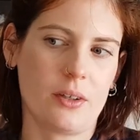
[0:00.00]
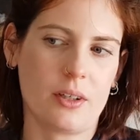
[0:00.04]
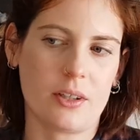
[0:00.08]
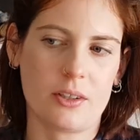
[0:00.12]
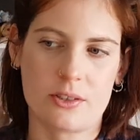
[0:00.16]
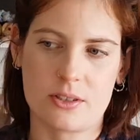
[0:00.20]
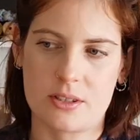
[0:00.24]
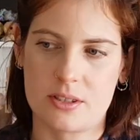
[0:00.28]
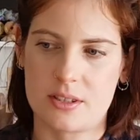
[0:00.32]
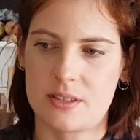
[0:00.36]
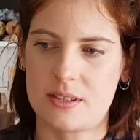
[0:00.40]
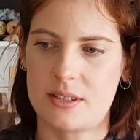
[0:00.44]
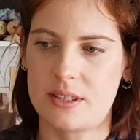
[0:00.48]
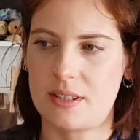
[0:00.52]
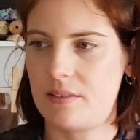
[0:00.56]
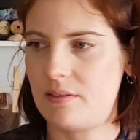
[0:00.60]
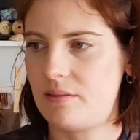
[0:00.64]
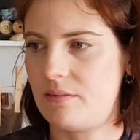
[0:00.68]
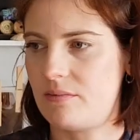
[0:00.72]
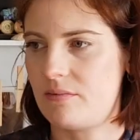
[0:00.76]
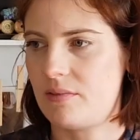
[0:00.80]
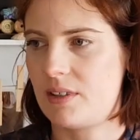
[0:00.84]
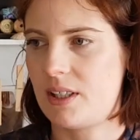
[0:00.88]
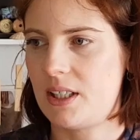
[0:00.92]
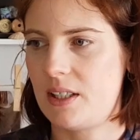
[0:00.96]
I just
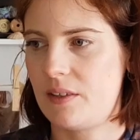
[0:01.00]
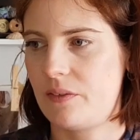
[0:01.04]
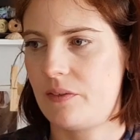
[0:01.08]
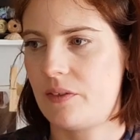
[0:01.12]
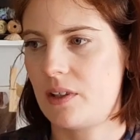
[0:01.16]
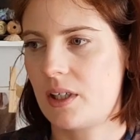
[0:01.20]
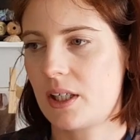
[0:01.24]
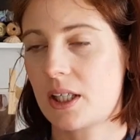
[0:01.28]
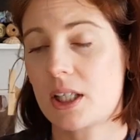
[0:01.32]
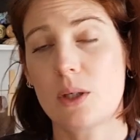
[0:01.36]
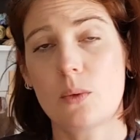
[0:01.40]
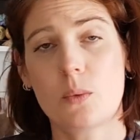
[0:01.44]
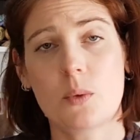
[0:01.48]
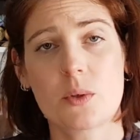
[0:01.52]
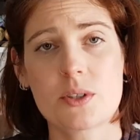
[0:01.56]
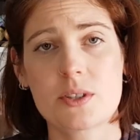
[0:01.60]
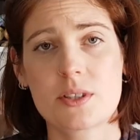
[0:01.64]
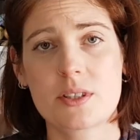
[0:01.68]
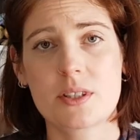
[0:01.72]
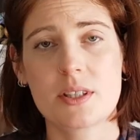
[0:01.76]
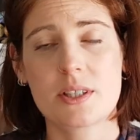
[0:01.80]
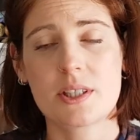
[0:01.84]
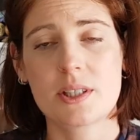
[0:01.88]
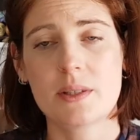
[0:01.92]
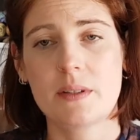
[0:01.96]
didn't really feel like I wanted
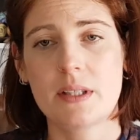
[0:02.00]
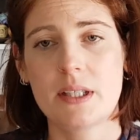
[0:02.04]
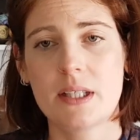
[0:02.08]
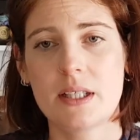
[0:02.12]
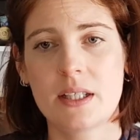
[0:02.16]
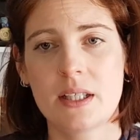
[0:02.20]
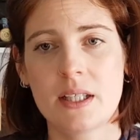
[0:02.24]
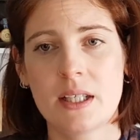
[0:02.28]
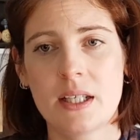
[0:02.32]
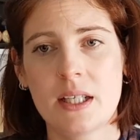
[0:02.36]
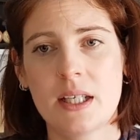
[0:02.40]
to do it.